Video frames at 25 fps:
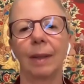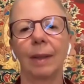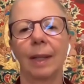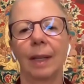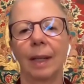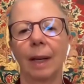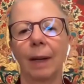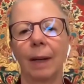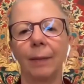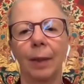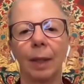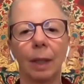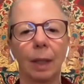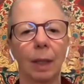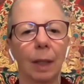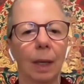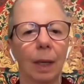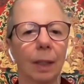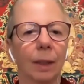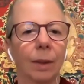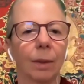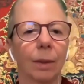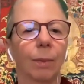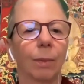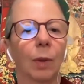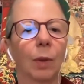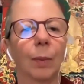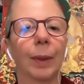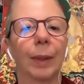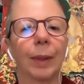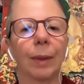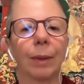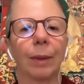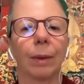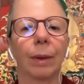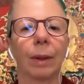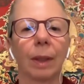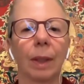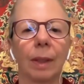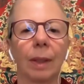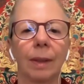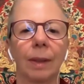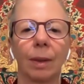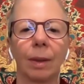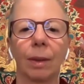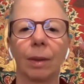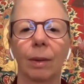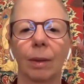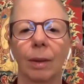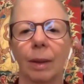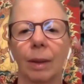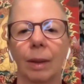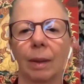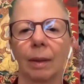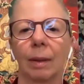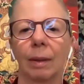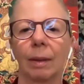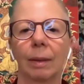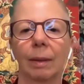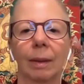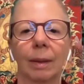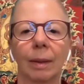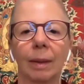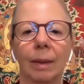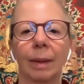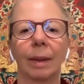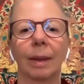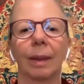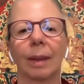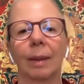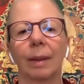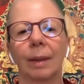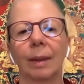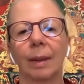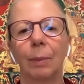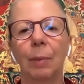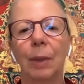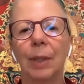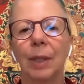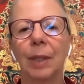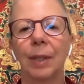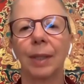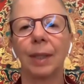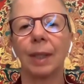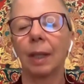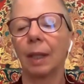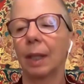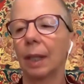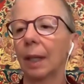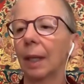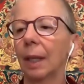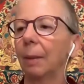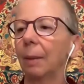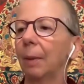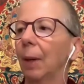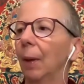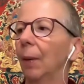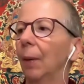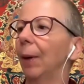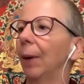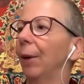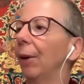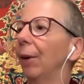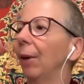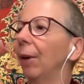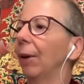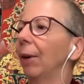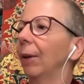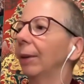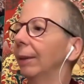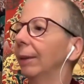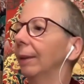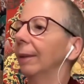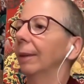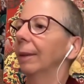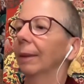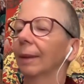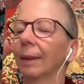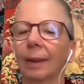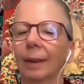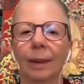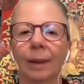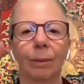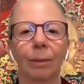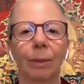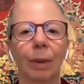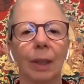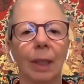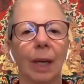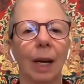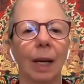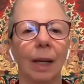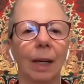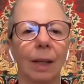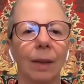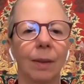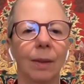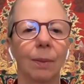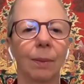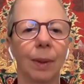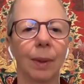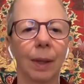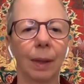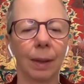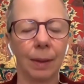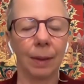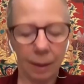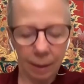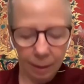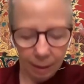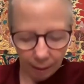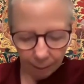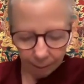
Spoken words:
And then after the election, we'll be doing this. So it'll be just going to keep going on, regardless of what else is